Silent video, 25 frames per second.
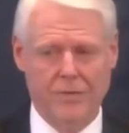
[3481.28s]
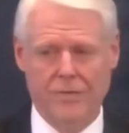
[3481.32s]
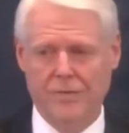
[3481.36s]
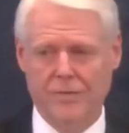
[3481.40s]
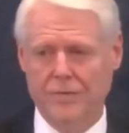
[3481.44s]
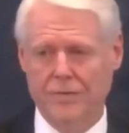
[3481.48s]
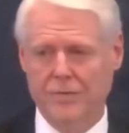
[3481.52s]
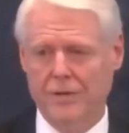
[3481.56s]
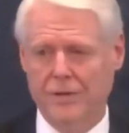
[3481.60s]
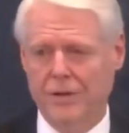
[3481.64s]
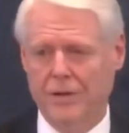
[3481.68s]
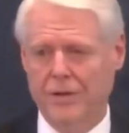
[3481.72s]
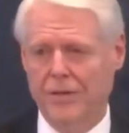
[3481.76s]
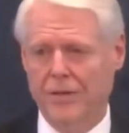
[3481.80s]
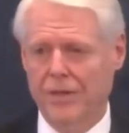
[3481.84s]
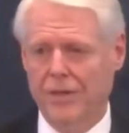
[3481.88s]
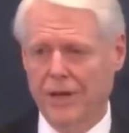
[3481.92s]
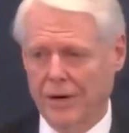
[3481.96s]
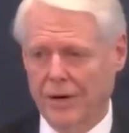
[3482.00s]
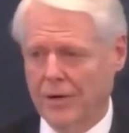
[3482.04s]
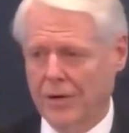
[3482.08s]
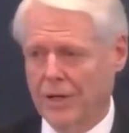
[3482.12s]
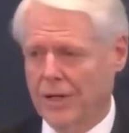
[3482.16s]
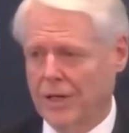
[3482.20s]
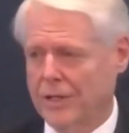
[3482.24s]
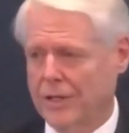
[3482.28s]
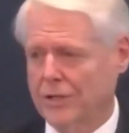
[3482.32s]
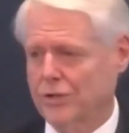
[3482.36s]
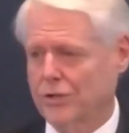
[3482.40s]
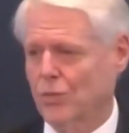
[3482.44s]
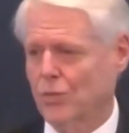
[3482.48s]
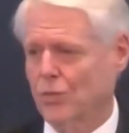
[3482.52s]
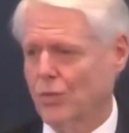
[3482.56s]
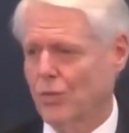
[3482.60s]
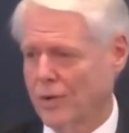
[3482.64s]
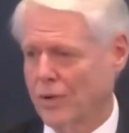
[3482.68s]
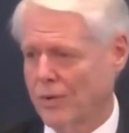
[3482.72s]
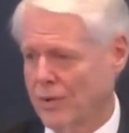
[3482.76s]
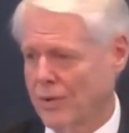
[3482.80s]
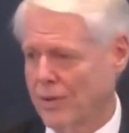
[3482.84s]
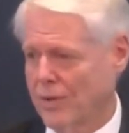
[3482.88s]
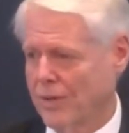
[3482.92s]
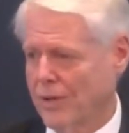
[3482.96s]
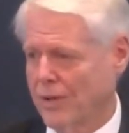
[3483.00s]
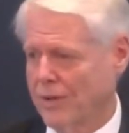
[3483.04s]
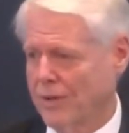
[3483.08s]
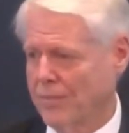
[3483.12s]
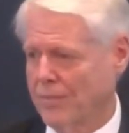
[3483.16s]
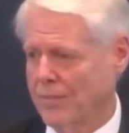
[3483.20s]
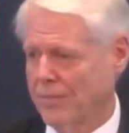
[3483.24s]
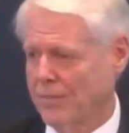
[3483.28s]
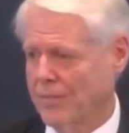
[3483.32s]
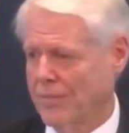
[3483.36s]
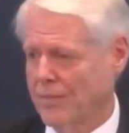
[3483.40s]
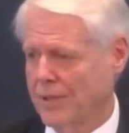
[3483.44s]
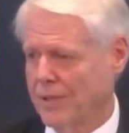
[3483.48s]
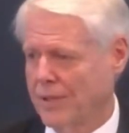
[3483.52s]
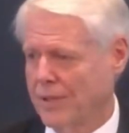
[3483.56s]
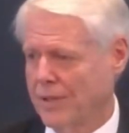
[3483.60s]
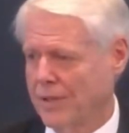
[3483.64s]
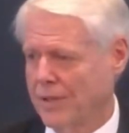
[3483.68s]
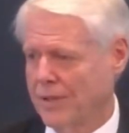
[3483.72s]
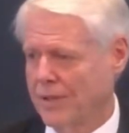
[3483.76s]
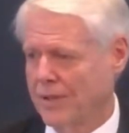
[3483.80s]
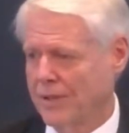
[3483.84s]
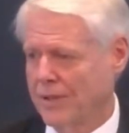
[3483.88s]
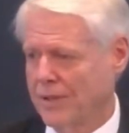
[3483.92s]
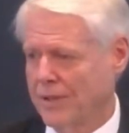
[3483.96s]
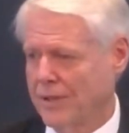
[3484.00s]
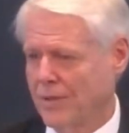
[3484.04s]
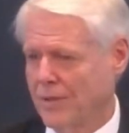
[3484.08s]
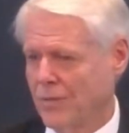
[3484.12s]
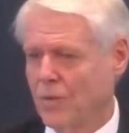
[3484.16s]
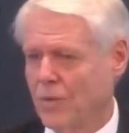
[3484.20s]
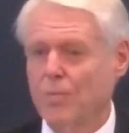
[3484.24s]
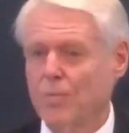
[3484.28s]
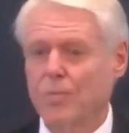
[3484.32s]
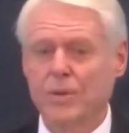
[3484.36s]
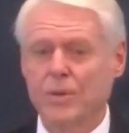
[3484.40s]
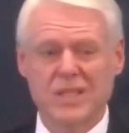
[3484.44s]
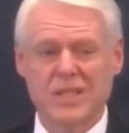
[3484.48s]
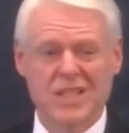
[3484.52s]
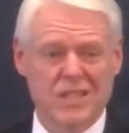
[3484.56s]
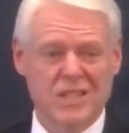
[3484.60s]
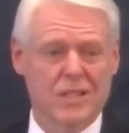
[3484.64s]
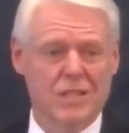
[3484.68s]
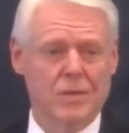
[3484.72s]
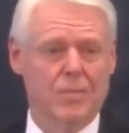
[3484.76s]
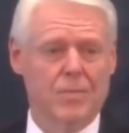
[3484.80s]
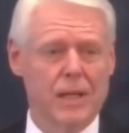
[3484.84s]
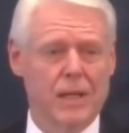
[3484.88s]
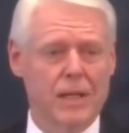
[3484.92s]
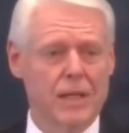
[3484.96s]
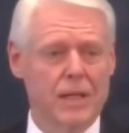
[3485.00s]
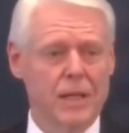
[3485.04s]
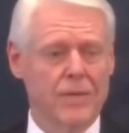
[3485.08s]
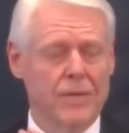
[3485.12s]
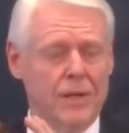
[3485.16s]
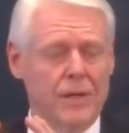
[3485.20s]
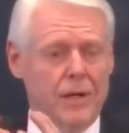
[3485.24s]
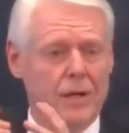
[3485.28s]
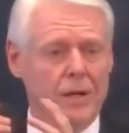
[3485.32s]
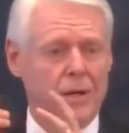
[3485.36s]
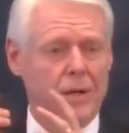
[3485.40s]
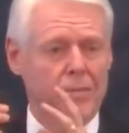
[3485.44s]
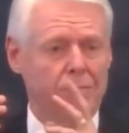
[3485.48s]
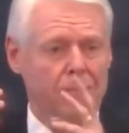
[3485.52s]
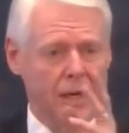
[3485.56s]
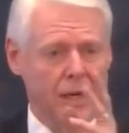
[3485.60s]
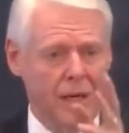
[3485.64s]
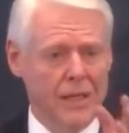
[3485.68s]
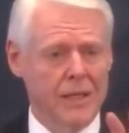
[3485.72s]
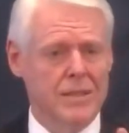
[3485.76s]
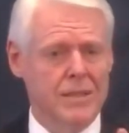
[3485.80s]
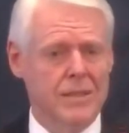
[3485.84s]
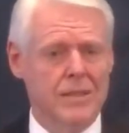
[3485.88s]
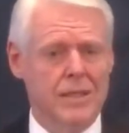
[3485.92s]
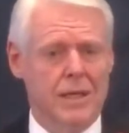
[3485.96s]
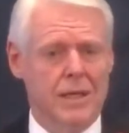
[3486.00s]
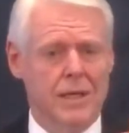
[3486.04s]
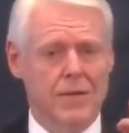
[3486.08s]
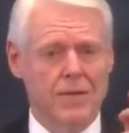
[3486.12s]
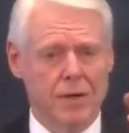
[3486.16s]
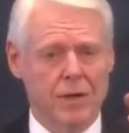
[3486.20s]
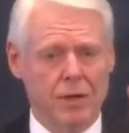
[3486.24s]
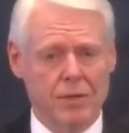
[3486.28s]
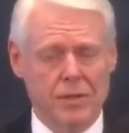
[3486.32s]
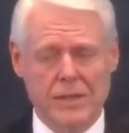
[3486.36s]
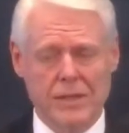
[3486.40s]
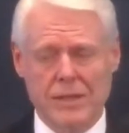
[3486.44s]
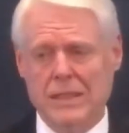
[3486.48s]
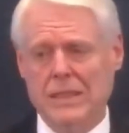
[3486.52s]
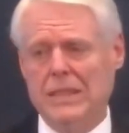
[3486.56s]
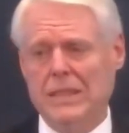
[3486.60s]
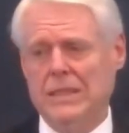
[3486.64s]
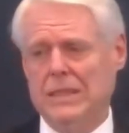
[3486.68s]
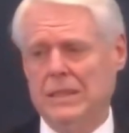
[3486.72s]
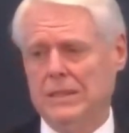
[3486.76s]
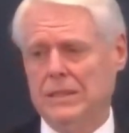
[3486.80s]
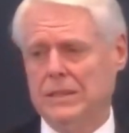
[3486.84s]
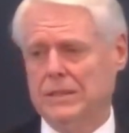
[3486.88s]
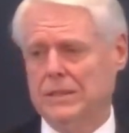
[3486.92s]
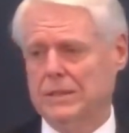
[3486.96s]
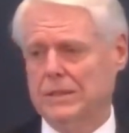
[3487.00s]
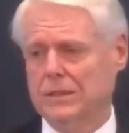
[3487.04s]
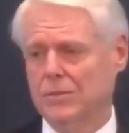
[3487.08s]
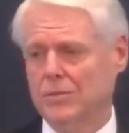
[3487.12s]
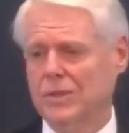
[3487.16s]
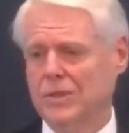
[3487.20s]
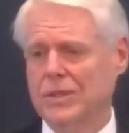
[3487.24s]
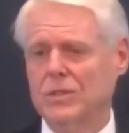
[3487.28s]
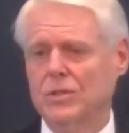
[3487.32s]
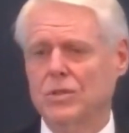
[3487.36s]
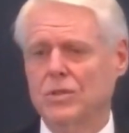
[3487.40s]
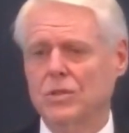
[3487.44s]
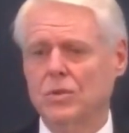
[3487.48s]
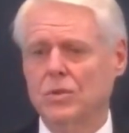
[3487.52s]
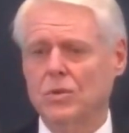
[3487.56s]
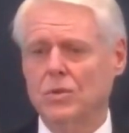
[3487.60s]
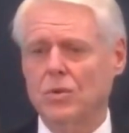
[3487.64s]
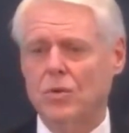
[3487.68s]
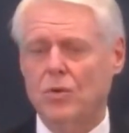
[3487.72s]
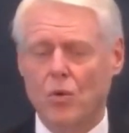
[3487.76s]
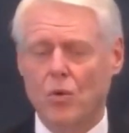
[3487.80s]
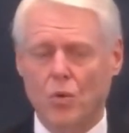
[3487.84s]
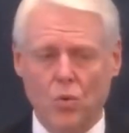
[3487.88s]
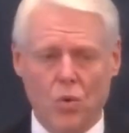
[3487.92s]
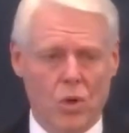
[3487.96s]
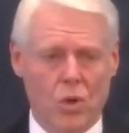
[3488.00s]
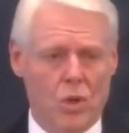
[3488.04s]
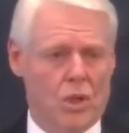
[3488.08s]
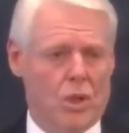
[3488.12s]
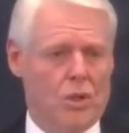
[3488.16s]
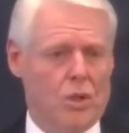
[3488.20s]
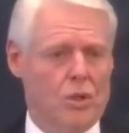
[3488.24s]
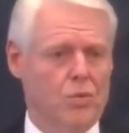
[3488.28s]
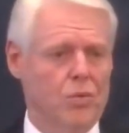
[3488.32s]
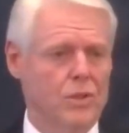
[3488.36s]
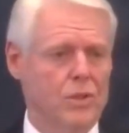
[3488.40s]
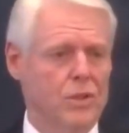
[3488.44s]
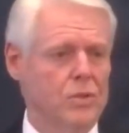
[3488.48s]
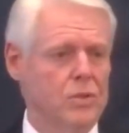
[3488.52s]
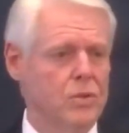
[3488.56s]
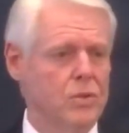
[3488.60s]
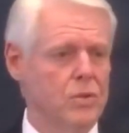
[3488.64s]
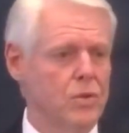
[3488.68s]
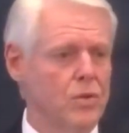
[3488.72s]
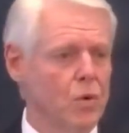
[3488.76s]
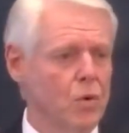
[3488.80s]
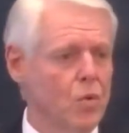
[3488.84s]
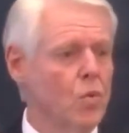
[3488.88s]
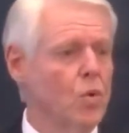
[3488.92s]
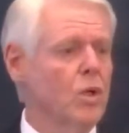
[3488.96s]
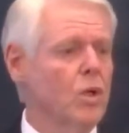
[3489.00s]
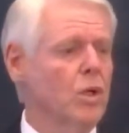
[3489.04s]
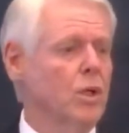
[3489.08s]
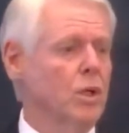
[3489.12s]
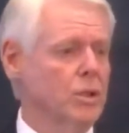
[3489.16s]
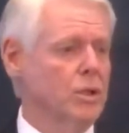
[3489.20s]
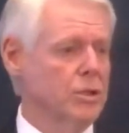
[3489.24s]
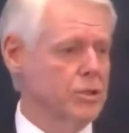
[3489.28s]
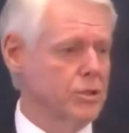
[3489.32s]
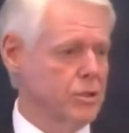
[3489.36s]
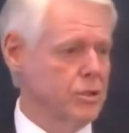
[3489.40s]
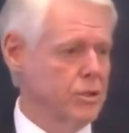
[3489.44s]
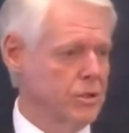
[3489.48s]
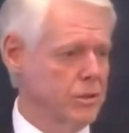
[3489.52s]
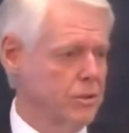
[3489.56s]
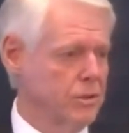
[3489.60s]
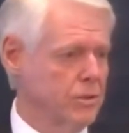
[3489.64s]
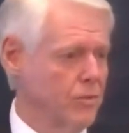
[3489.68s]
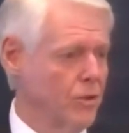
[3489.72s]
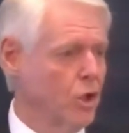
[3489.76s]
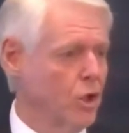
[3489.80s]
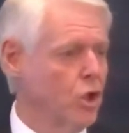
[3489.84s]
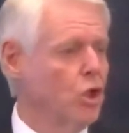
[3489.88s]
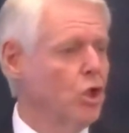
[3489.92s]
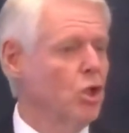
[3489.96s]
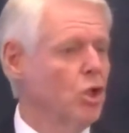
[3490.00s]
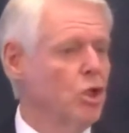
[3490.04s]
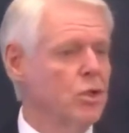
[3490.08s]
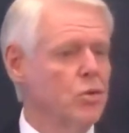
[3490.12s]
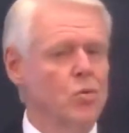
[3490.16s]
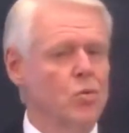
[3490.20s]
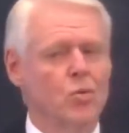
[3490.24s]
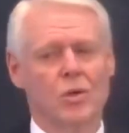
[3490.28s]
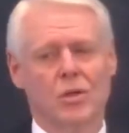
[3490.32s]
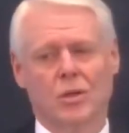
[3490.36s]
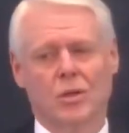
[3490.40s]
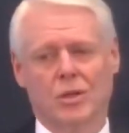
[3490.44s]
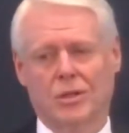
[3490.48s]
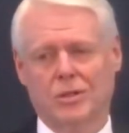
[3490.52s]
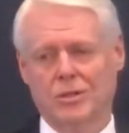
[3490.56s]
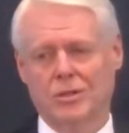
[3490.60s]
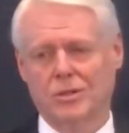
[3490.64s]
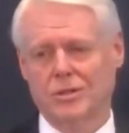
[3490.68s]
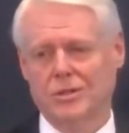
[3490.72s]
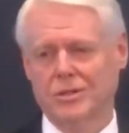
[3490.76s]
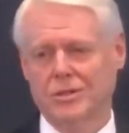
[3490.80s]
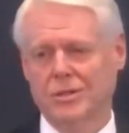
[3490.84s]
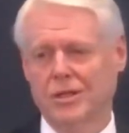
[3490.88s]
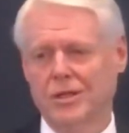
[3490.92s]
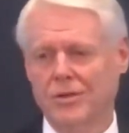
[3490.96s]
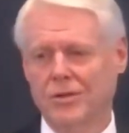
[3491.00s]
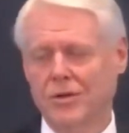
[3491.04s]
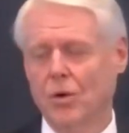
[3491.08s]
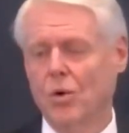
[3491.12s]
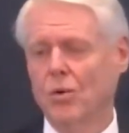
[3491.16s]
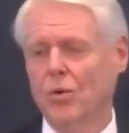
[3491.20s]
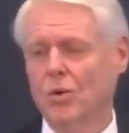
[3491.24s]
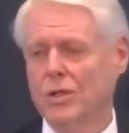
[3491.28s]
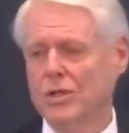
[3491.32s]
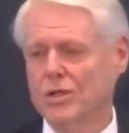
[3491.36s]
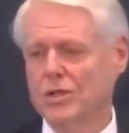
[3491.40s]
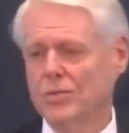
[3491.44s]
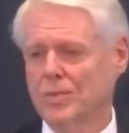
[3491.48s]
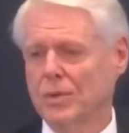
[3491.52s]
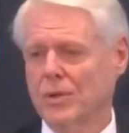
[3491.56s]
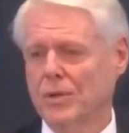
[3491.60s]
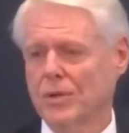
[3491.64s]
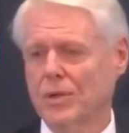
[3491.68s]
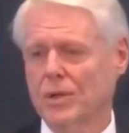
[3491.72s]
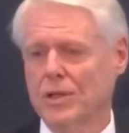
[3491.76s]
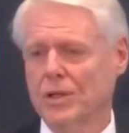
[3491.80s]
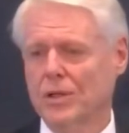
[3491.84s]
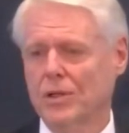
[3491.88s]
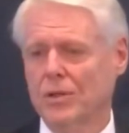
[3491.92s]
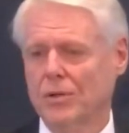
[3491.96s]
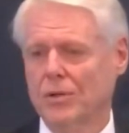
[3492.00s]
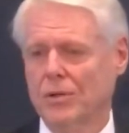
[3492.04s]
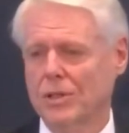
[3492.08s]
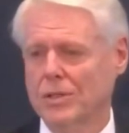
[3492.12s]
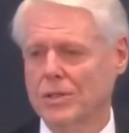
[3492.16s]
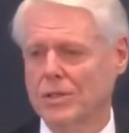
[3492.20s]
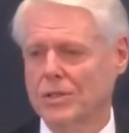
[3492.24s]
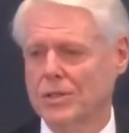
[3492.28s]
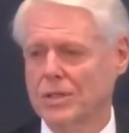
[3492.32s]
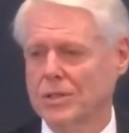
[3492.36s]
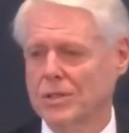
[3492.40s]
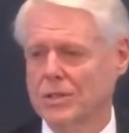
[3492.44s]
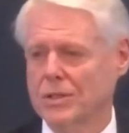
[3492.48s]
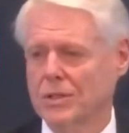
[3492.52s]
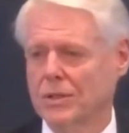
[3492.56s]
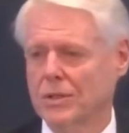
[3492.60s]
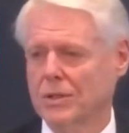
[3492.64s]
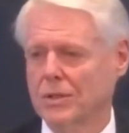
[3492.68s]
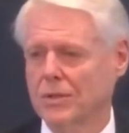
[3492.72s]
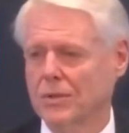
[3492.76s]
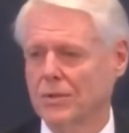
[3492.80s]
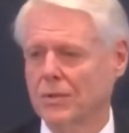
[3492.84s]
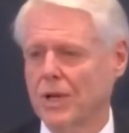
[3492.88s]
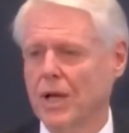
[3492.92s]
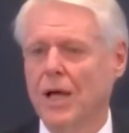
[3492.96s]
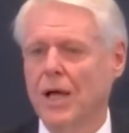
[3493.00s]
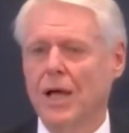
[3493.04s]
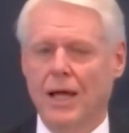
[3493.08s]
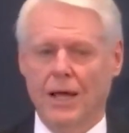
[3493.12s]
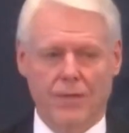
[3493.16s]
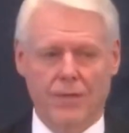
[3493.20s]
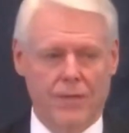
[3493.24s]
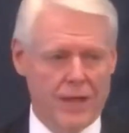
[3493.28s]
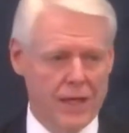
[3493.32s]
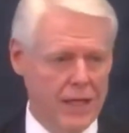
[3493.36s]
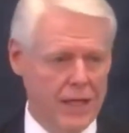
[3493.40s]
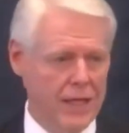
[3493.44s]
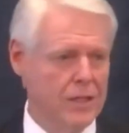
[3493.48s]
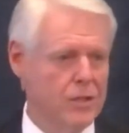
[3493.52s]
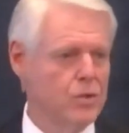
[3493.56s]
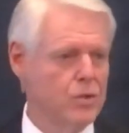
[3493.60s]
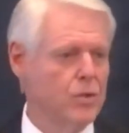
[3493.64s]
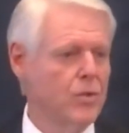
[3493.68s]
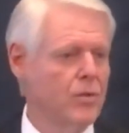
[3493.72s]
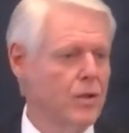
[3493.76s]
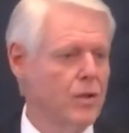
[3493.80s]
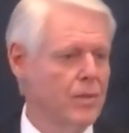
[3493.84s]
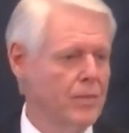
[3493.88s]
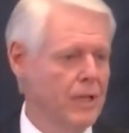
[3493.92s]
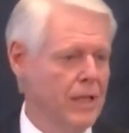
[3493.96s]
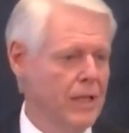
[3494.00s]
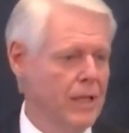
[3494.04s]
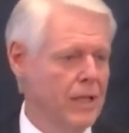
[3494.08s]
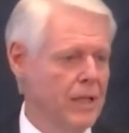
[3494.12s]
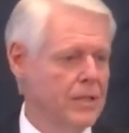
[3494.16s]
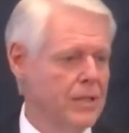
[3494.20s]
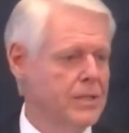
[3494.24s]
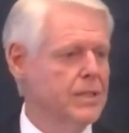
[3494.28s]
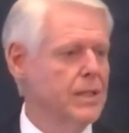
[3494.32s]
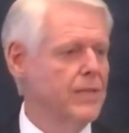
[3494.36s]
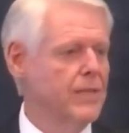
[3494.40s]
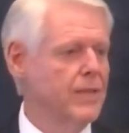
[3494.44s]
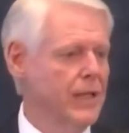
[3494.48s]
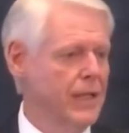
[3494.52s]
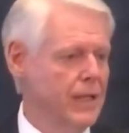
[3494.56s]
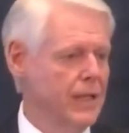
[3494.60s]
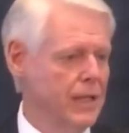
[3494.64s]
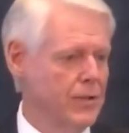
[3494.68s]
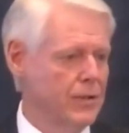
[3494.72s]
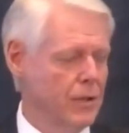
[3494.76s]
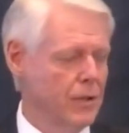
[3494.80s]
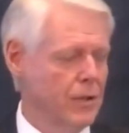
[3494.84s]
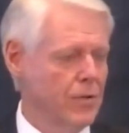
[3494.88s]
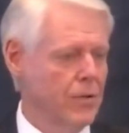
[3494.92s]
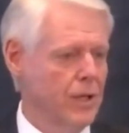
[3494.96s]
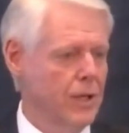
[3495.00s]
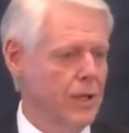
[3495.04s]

They're in us, we're in them. We participate in their mindset and their deeds. We do the work, we do the works, the good works the Holy Spirit encourages us to do. And they do them in us and they get the credit.